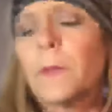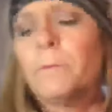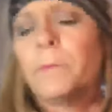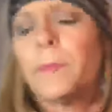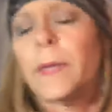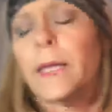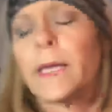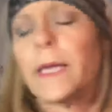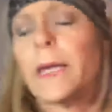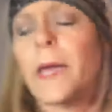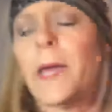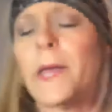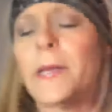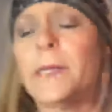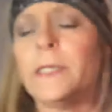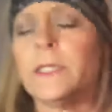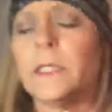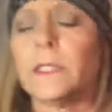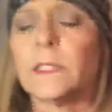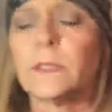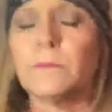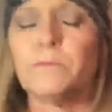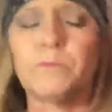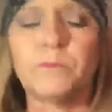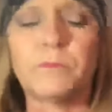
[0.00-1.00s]

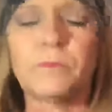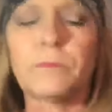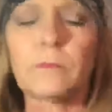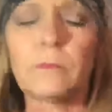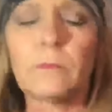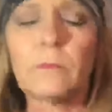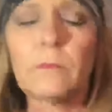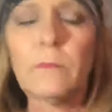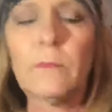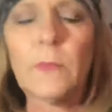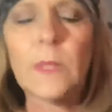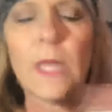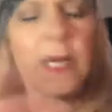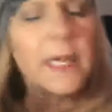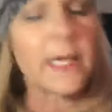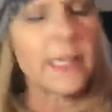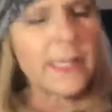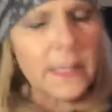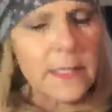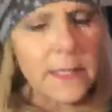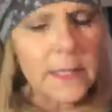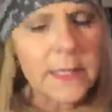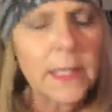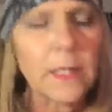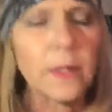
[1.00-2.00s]
Because, and I
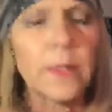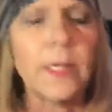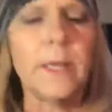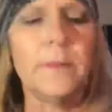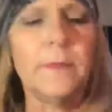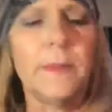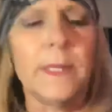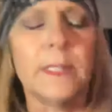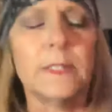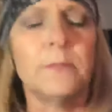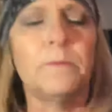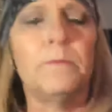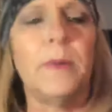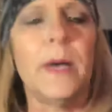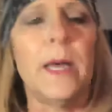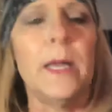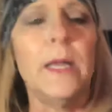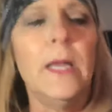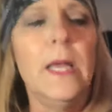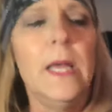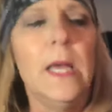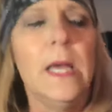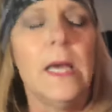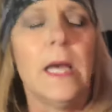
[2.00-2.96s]
didn't tell him this, but